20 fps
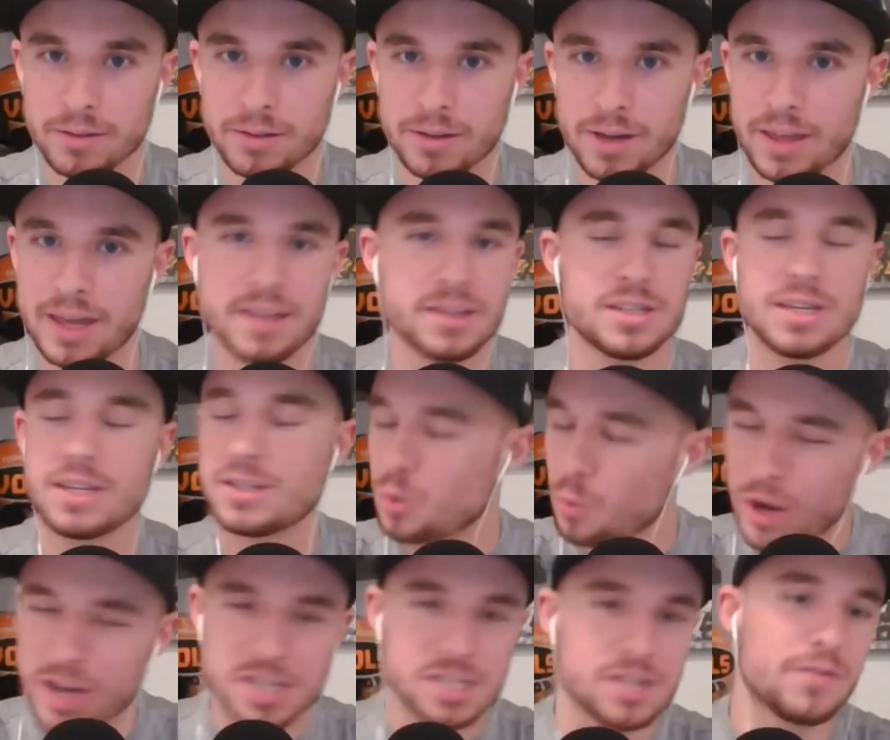I think it's a
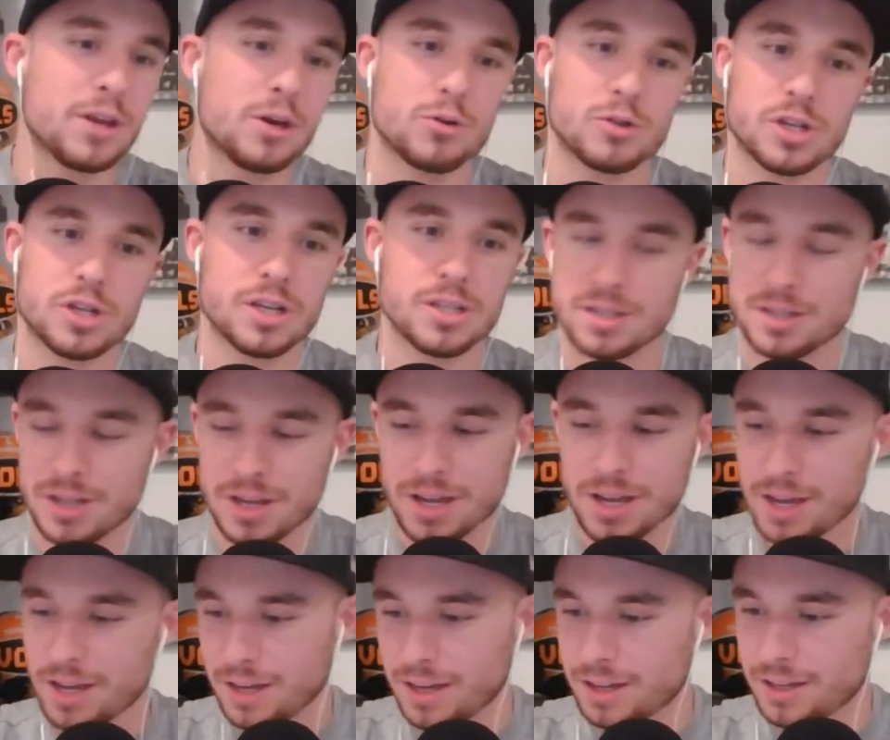waste of energy. It's
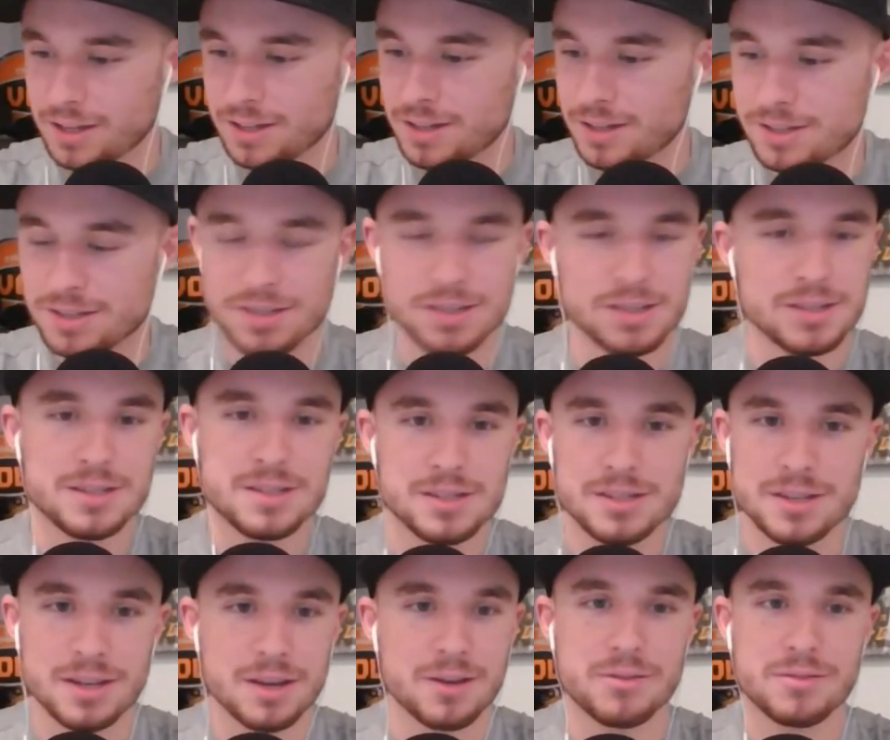why are
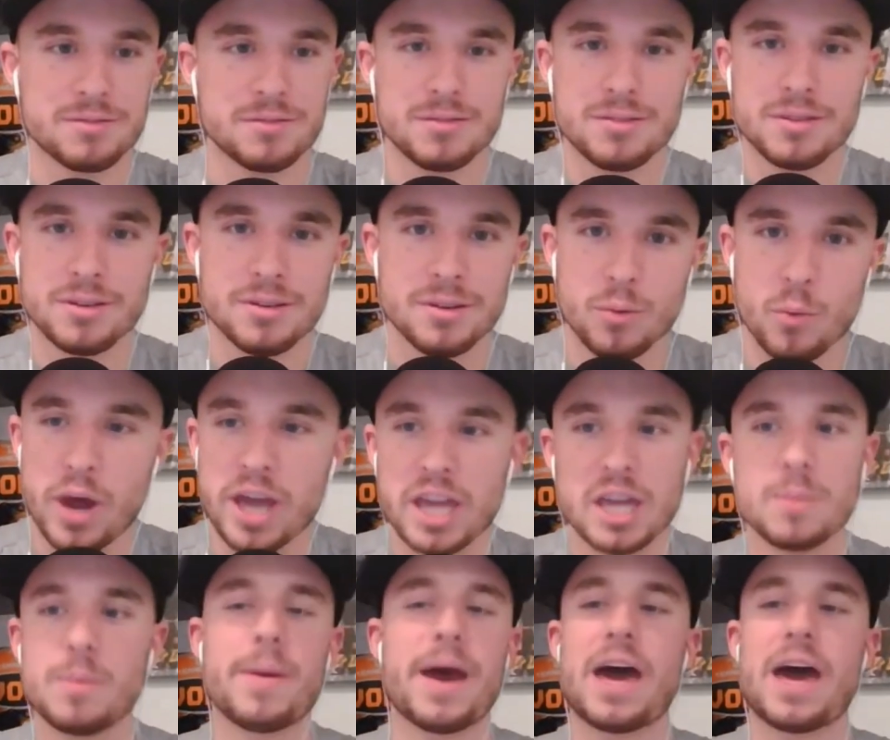you gonna
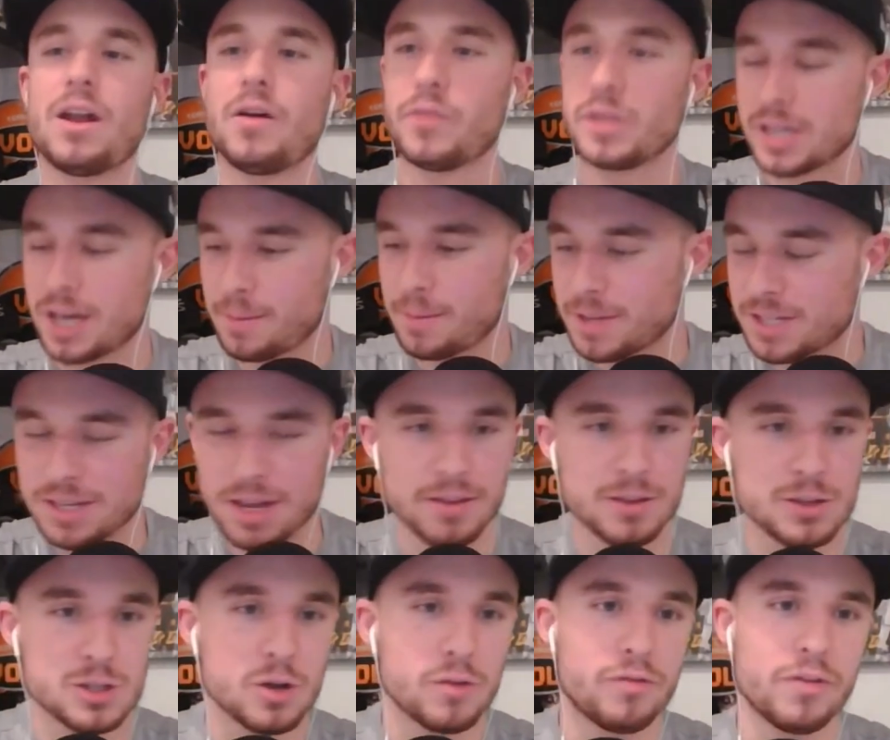be mad all the time? It's
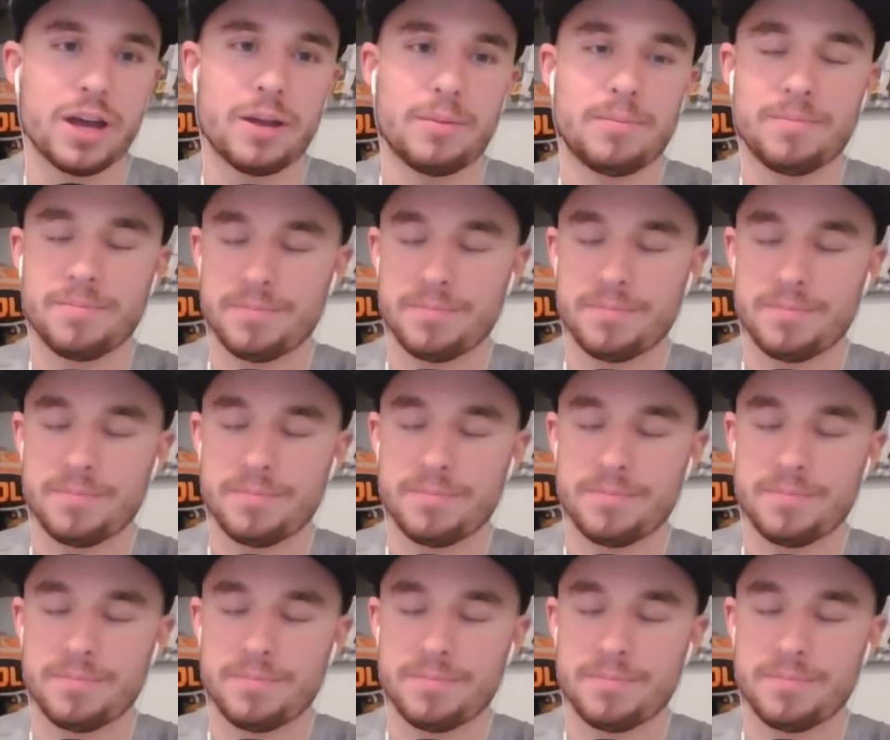so fun.